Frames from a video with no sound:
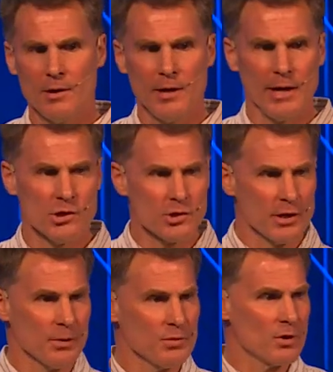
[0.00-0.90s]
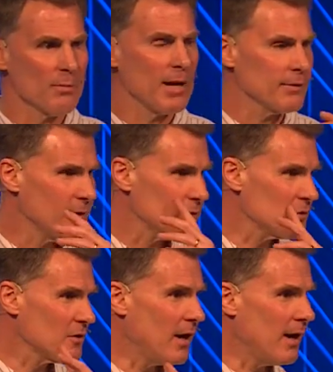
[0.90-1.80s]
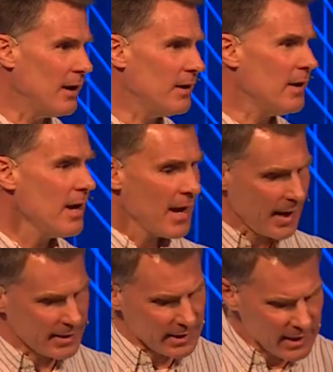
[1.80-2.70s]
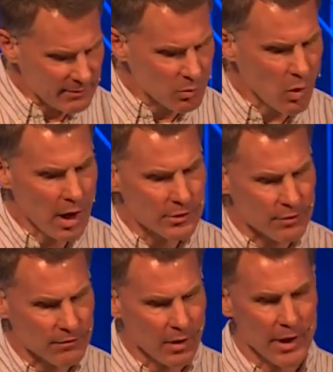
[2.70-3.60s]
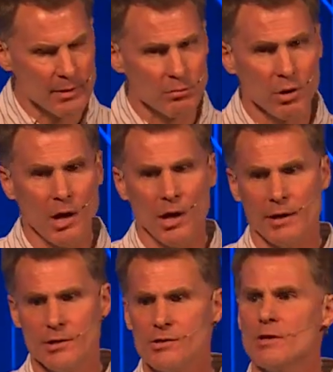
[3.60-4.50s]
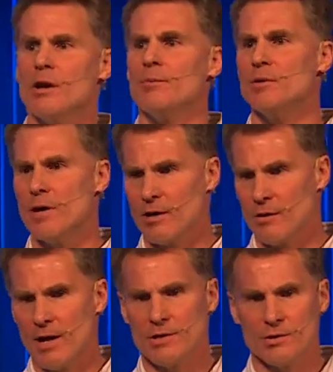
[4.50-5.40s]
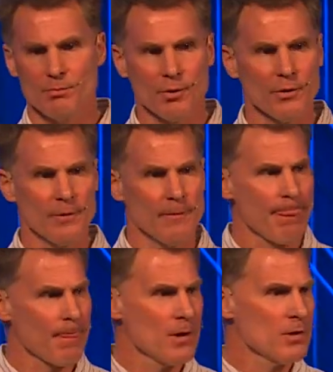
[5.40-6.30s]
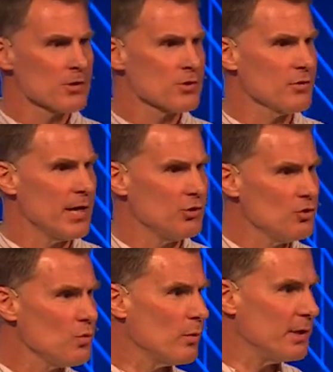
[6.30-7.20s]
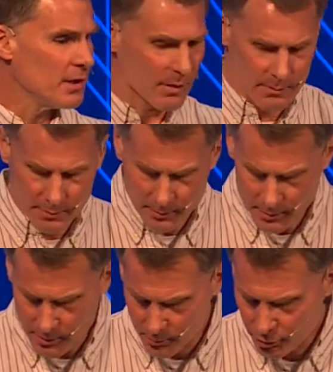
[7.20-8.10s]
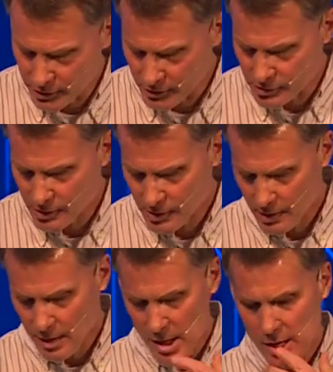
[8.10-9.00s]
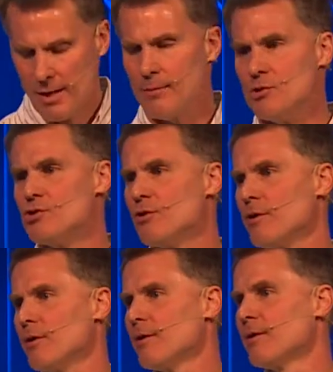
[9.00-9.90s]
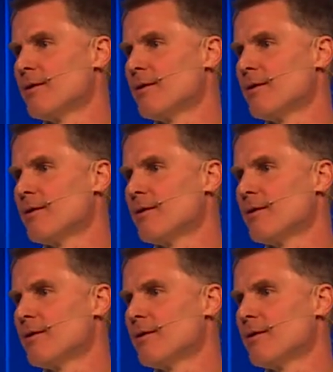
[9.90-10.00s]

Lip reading: And he's going to help you come out the other side. And even while you're flying blind, he's going to help you not crash and burn so that you will become complete and mature.